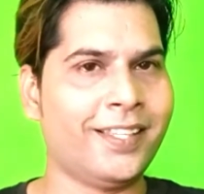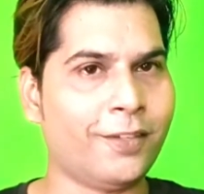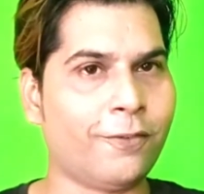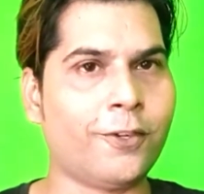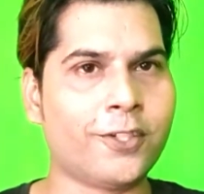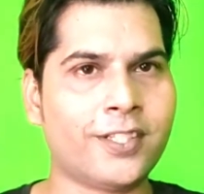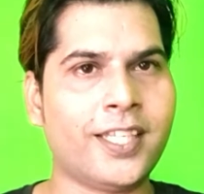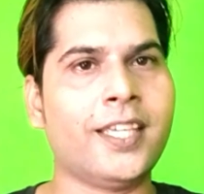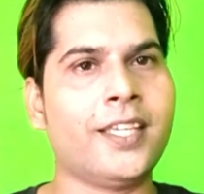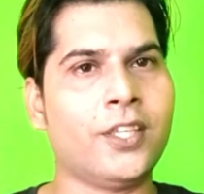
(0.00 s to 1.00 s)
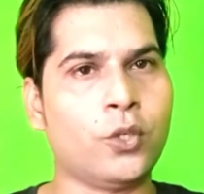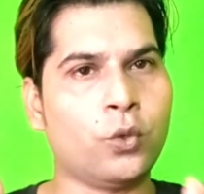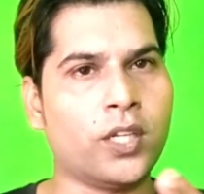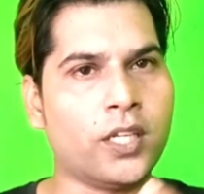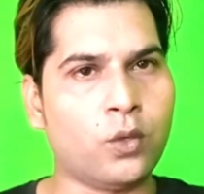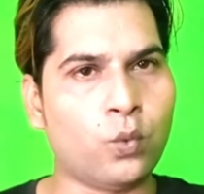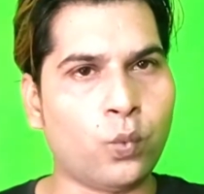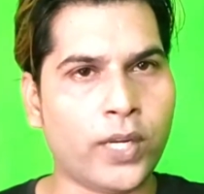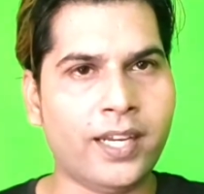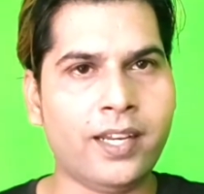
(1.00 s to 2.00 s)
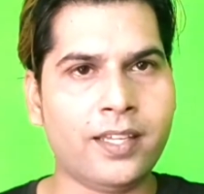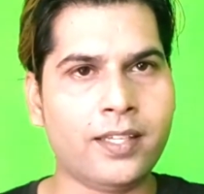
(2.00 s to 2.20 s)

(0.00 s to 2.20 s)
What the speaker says: The first thing, you need will.